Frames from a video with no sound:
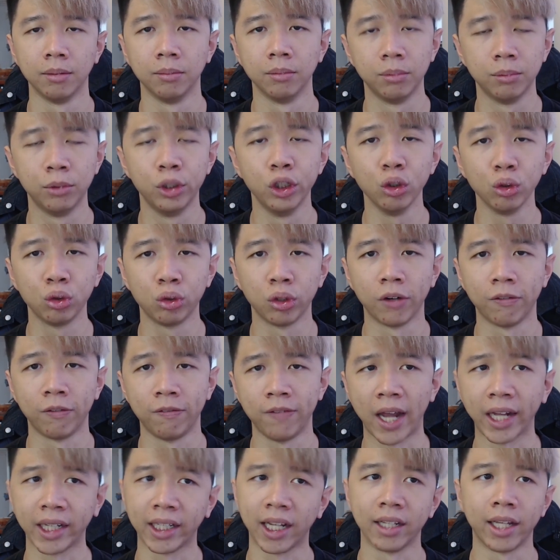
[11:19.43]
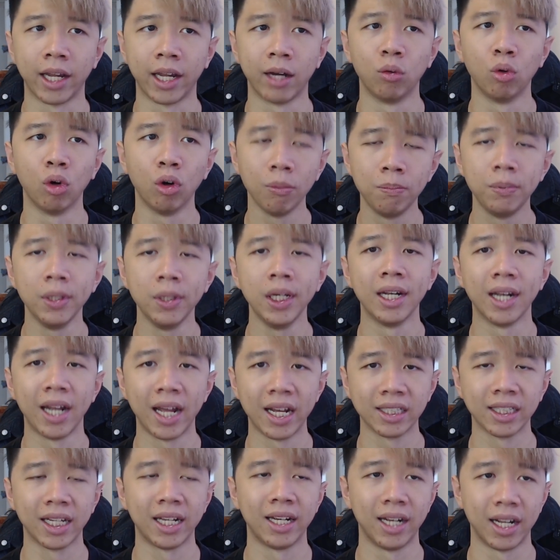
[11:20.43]
due to the fact that there will be
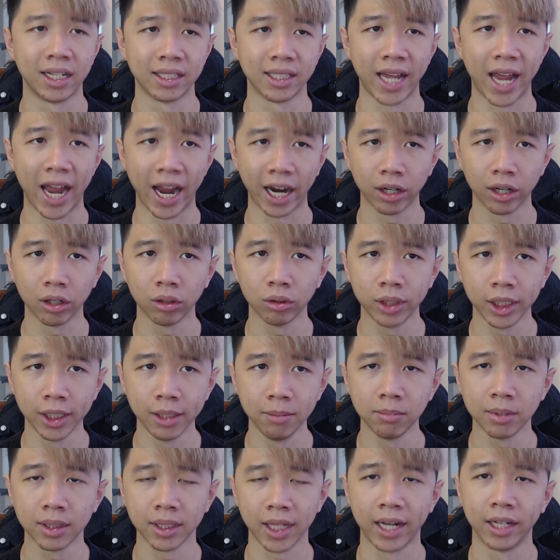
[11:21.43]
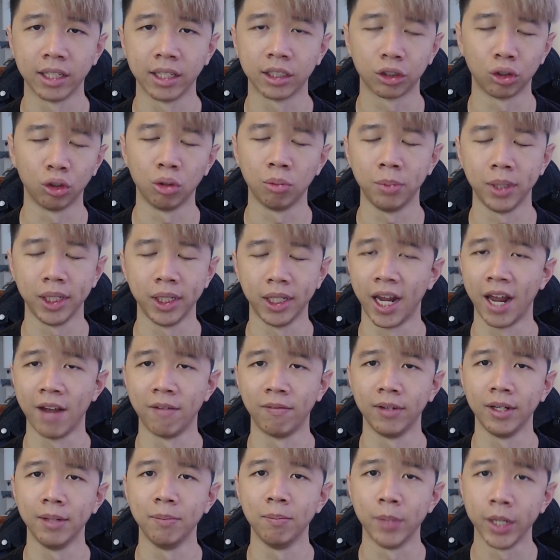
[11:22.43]
less and less aggro teams and it's going to be
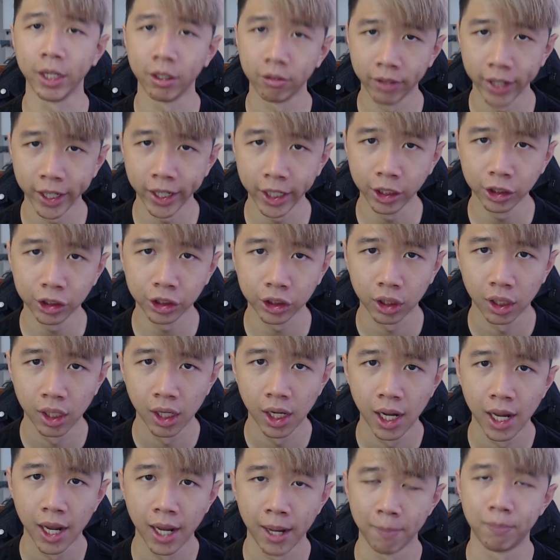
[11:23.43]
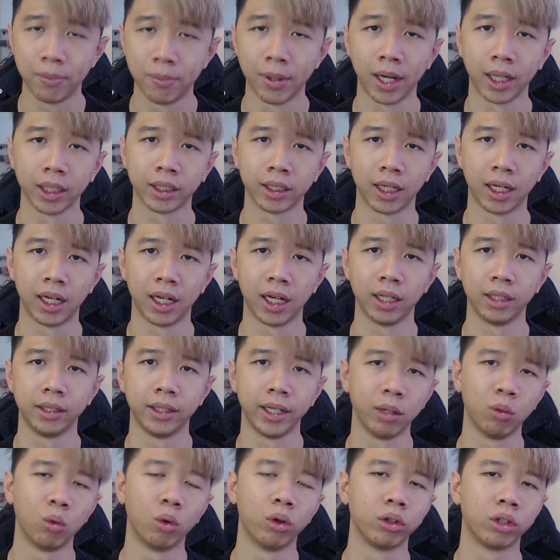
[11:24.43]
heavily mid-range, but
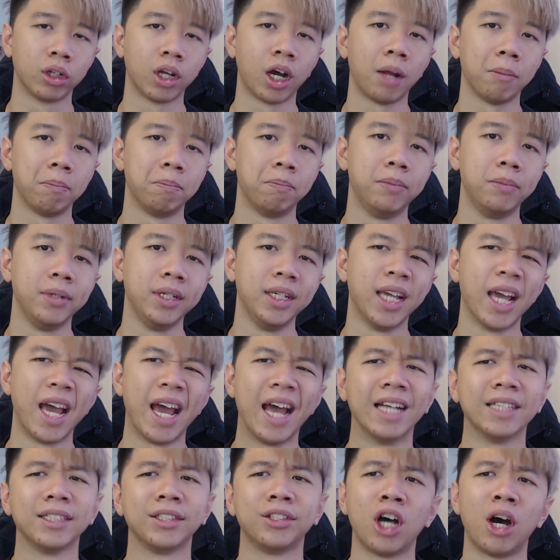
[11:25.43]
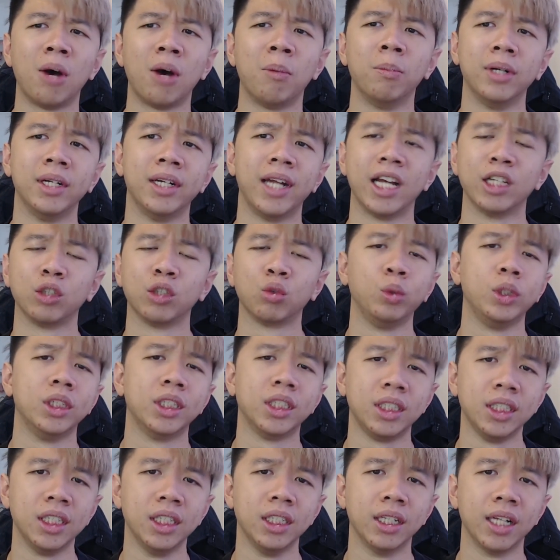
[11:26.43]
they will not be as dominant as we've
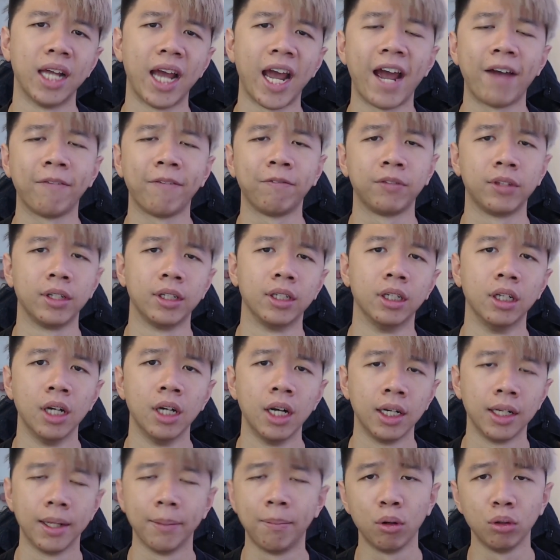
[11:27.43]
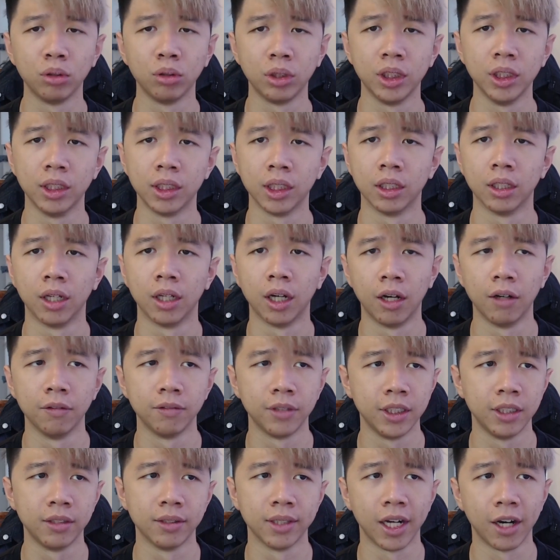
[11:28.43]
seen after the postseason of
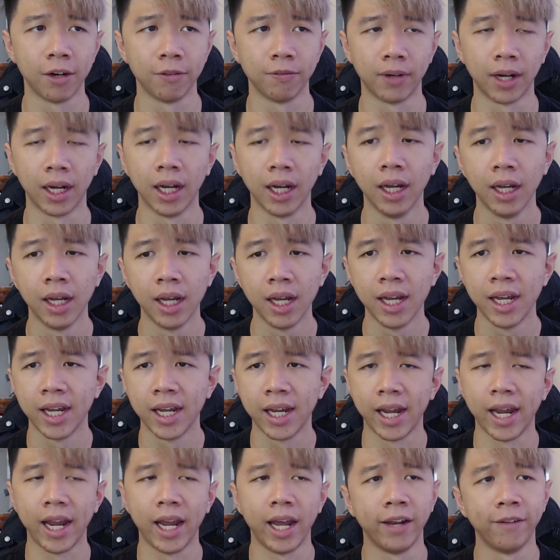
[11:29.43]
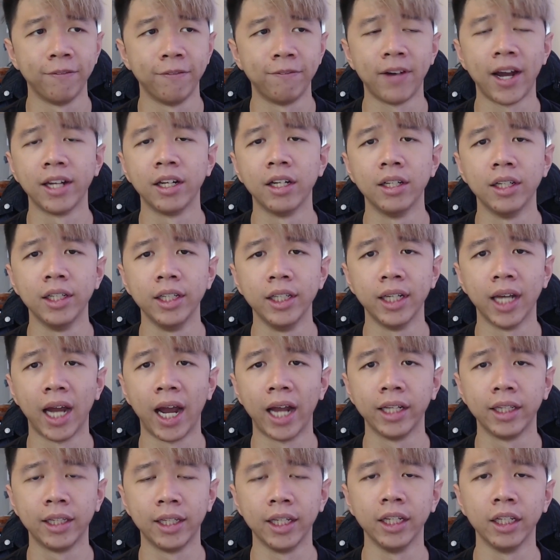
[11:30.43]
Season Alpha. And finally,
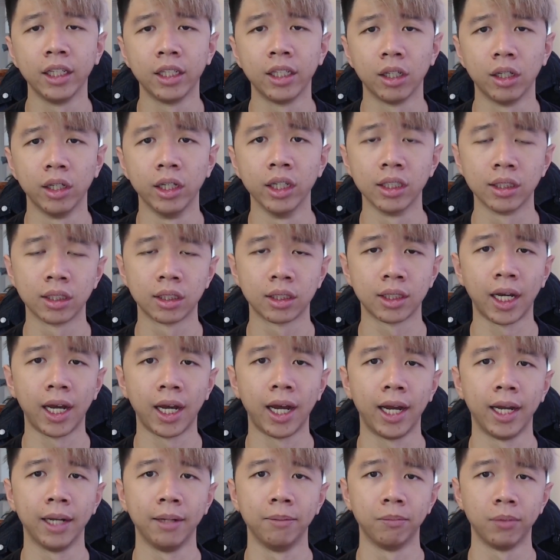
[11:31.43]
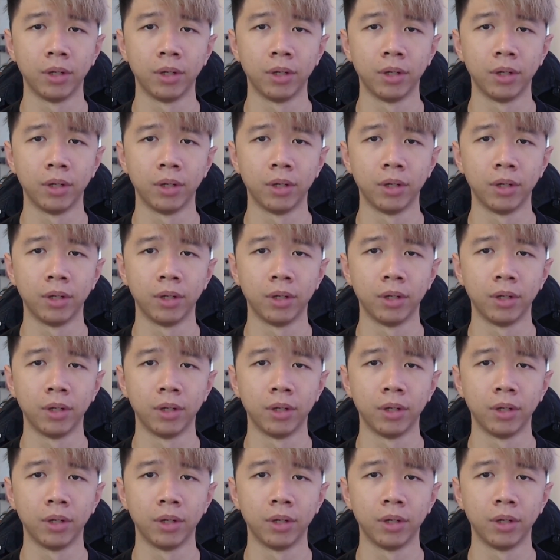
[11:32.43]
I think it's time